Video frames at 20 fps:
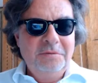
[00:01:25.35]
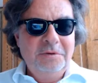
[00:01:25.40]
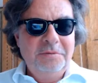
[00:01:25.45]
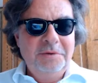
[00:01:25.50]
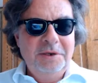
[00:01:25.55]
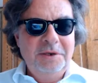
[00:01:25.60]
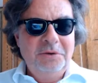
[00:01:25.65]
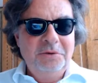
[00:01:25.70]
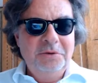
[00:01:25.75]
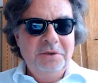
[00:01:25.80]
We
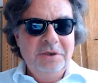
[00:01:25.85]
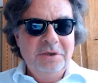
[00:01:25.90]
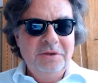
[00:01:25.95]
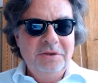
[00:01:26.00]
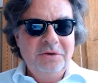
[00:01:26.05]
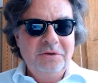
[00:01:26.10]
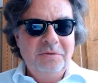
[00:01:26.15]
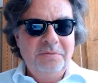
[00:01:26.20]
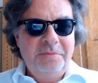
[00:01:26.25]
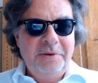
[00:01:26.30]
will look
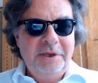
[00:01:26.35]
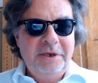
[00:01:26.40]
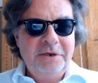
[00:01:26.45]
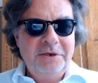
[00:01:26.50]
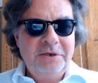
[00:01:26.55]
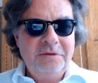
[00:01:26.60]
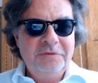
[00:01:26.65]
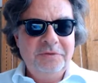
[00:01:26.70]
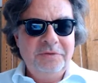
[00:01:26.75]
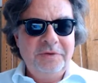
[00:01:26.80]
at
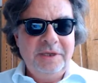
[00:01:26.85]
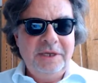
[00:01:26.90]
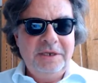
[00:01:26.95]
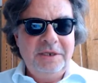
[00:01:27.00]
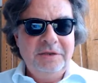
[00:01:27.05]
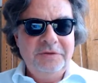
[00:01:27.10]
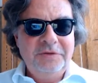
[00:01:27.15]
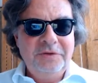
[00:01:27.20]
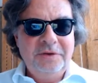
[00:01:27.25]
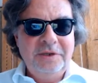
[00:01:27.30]
comparative
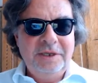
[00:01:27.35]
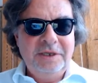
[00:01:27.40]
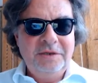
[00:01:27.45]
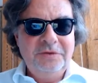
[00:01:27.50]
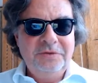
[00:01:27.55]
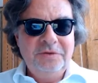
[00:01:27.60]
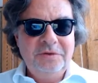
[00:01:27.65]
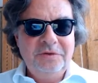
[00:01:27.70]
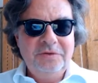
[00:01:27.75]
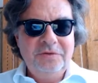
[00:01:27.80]
statics
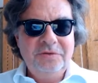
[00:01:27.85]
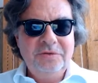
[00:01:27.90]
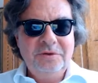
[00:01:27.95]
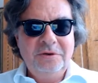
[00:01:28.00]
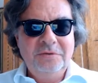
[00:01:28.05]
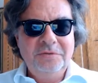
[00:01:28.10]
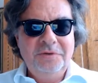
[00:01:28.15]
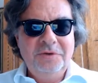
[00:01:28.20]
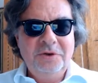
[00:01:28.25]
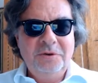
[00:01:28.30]
analysis
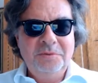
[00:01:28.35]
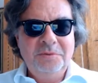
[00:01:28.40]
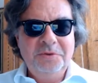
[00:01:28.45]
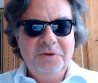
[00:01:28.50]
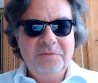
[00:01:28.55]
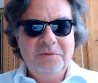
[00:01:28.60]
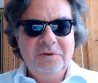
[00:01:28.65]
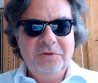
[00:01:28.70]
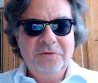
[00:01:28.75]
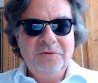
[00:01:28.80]
of the
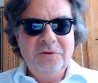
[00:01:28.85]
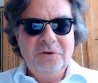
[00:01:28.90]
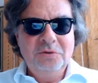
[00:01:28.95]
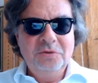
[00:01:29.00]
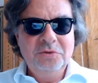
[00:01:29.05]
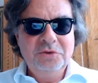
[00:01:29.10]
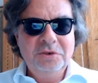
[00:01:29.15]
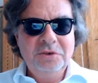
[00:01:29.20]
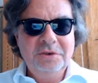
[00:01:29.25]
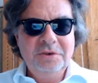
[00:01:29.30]
optimal
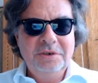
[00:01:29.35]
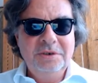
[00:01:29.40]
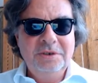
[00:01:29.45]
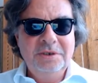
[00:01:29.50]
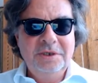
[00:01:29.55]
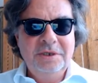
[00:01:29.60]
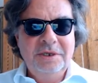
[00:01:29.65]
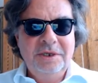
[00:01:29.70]
solution.